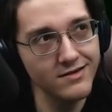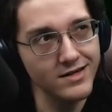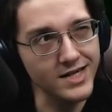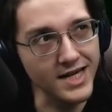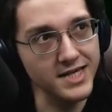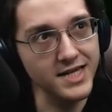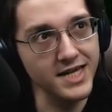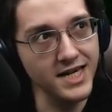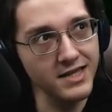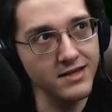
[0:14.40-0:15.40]

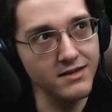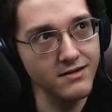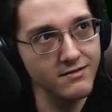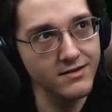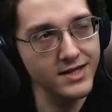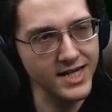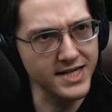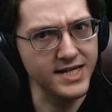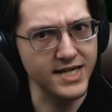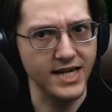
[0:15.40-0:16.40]
sixteenth?
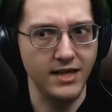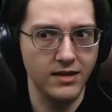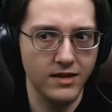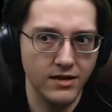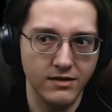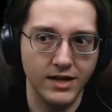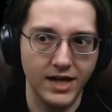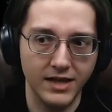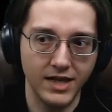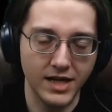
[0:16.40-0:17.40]
sixteenth,
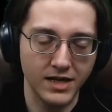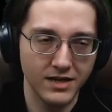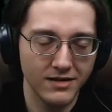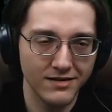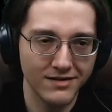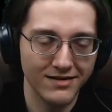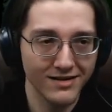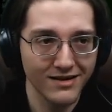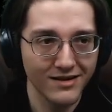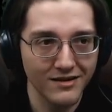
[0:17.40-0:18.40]
I think,
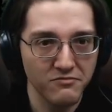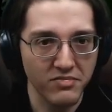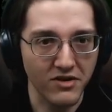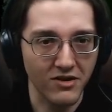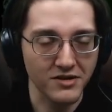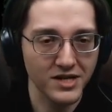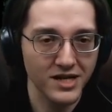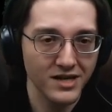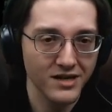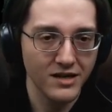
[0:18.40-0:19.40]

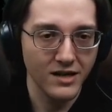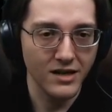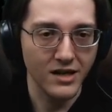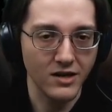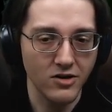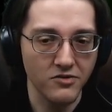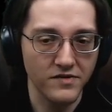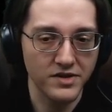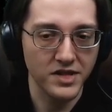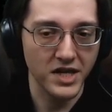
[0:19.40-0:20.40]
part uh,
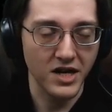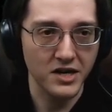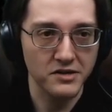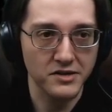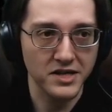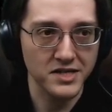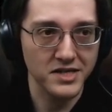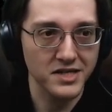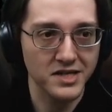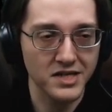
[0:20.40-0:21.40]
of the
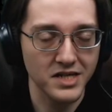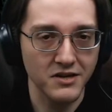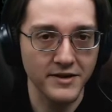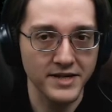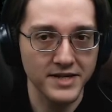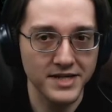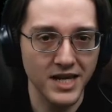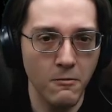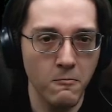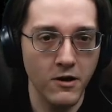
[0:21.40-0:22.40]
Autonauts series.
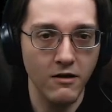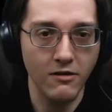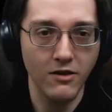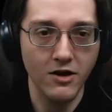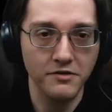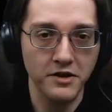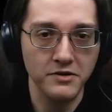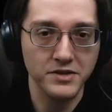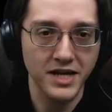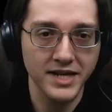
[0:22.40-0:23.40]
Somewhere along
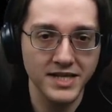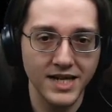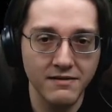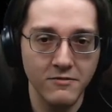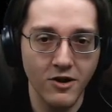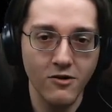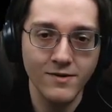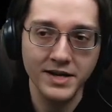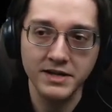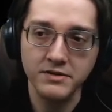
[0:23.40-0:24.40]
those lines. I'm
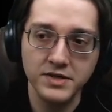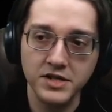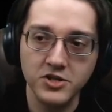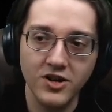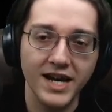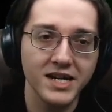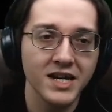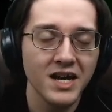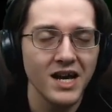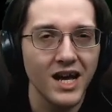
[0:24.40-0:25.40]
already losing track.
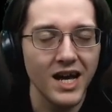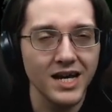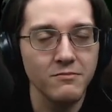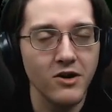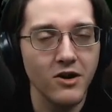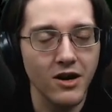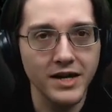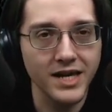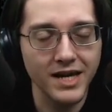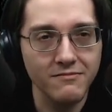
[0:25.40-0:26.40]
I am,
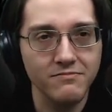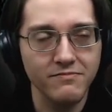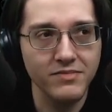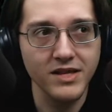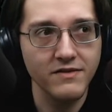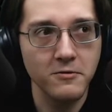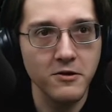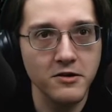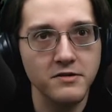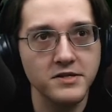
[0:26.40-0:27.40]
I can't believe I'm
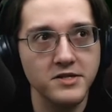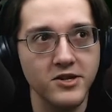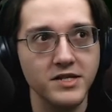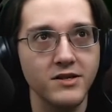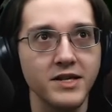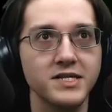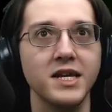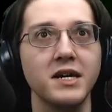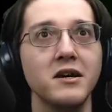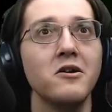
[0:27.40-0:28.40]
already losing track, so let's
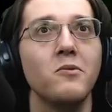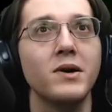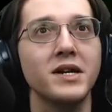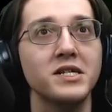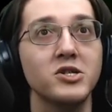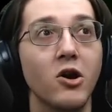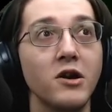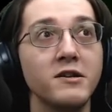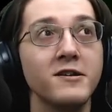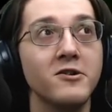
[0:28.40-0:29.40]
see. When I
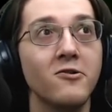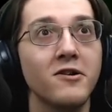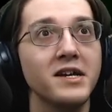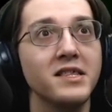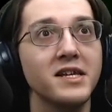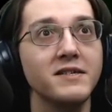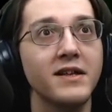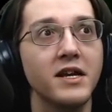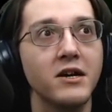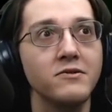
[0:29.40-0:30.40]
started recording these
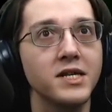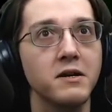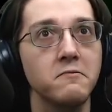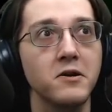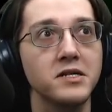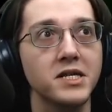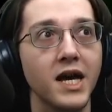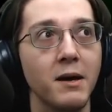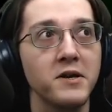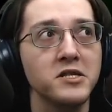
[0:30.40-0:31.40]
videos, it was
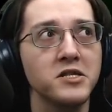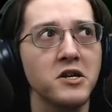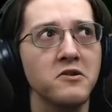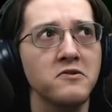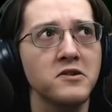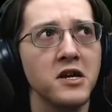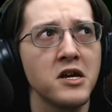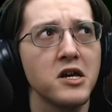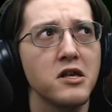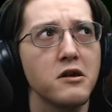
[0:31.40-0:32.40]
episode
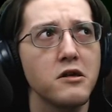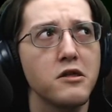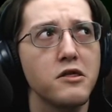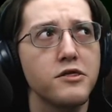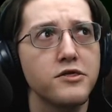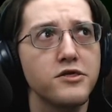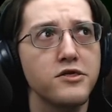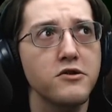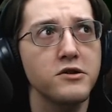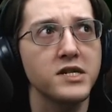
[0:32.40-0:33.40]

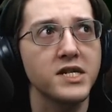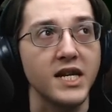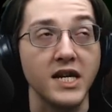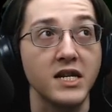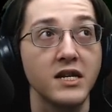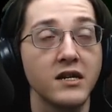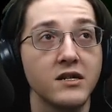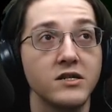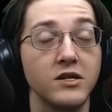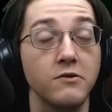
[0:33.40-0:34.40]
thirteen.
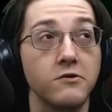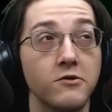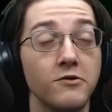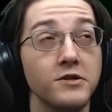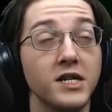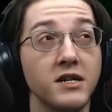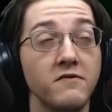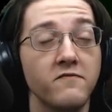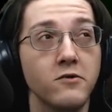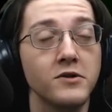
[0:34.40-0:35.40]
So
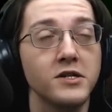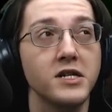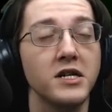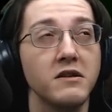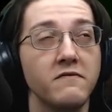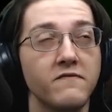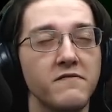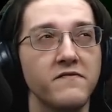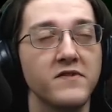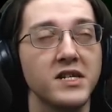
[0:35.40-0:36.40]
thirteen, fourteen,
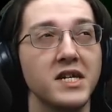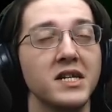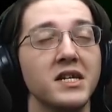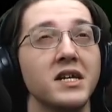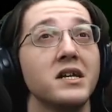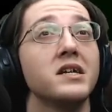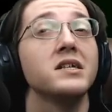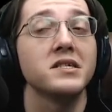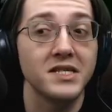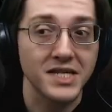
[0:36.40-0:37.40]
fifteen,
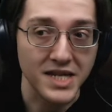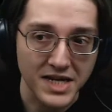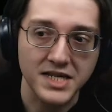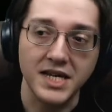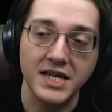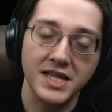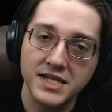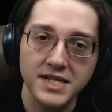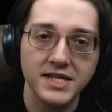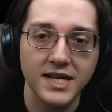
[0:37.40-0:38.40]
sixteen.
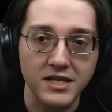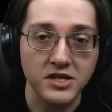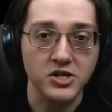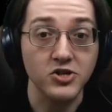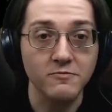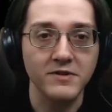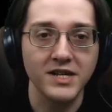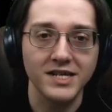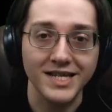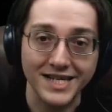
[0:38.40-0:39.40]
This is, this should
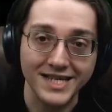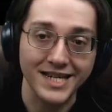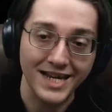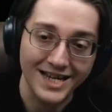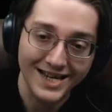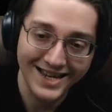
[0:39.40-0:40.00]
be sixteen.